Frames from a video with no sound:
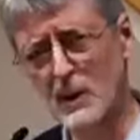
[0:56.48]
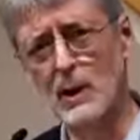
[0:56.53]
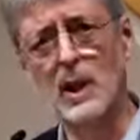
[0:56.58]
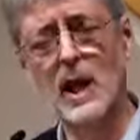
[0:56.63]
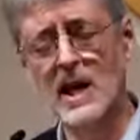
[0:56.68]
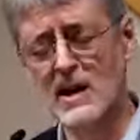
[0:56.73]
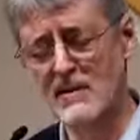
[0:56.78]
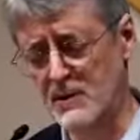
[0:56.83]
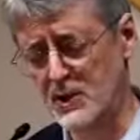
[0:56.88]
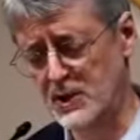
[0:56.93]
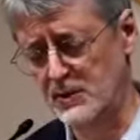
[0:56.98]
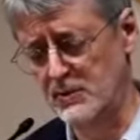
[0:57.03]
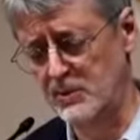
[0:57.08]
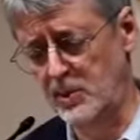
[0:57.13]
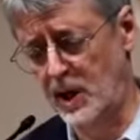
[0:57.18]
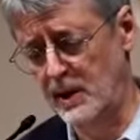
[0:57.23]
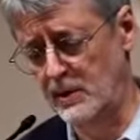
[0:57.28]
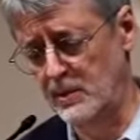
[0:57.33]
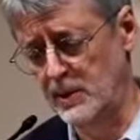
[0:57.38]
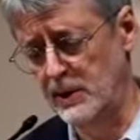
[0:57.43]
A lot of us
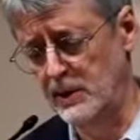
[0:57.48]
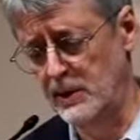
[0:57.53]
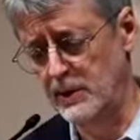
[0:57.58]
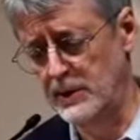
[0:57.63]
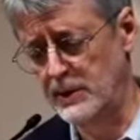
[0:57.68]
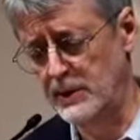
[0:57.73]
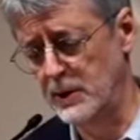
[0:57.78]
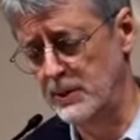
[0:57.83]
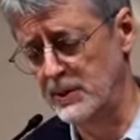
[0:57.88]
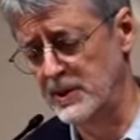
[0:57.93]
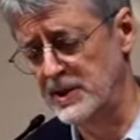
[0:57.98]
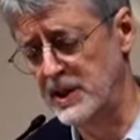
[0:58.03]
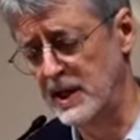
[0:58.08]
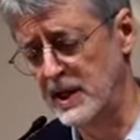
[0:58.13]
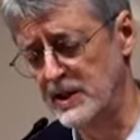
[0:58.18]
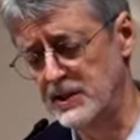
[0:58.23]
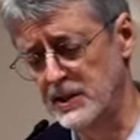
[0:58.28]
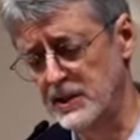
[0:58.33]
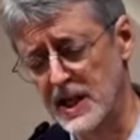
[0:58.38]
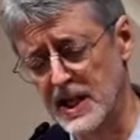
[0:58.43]
have probably heard the term in
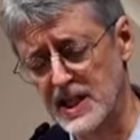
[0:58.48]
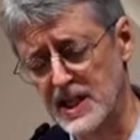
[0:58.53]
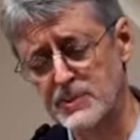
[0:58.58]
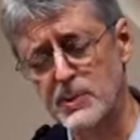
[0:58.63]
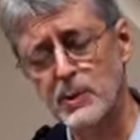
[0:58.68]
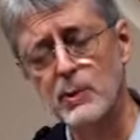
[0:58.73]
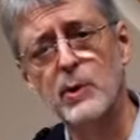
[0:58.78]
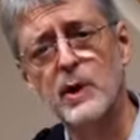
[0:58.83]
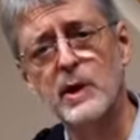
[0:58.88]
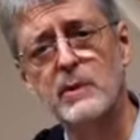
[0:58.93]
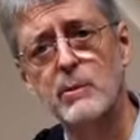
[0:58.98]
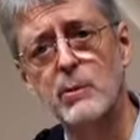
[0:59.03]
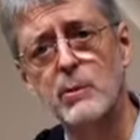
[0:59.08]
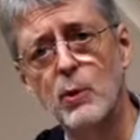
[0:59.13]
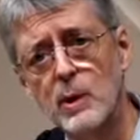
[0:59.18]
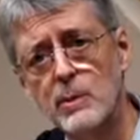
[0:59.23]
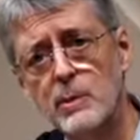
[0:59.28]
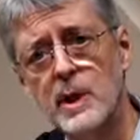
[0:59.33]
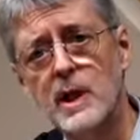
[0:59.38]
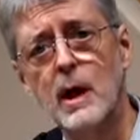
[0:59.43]
science class, but we
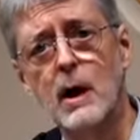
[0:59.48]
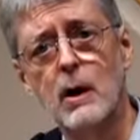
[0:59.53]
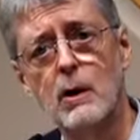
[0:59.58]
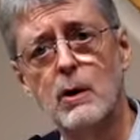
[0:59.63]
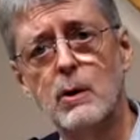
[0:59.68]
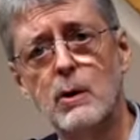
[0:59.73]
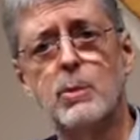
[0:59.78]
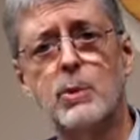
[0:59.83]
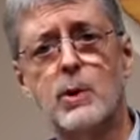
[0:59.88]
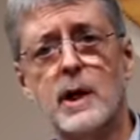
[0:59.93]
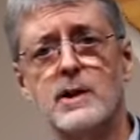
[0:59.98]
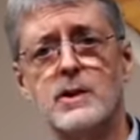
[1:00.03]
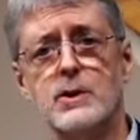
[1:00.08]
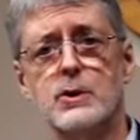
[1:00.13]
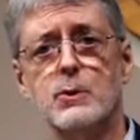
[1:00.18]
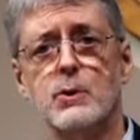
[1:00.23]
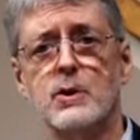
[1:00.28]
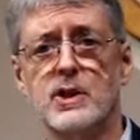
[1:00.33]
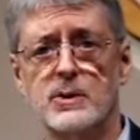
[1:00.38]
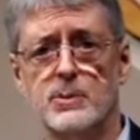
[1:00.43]
would be
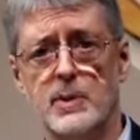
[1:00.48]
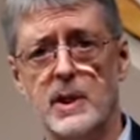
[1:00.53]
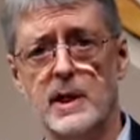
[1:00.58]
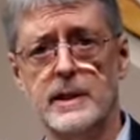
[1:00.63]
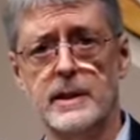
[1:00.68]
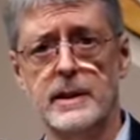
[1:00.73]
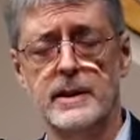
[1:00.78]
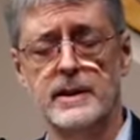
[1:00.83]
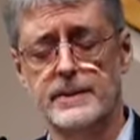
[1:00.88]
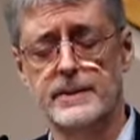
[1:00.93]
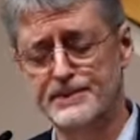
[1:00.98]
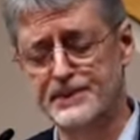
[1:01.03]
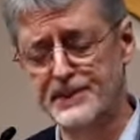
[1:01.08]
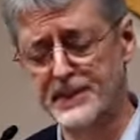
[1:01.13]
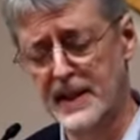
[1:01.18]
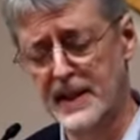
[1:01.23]
hard-pressed to explain it.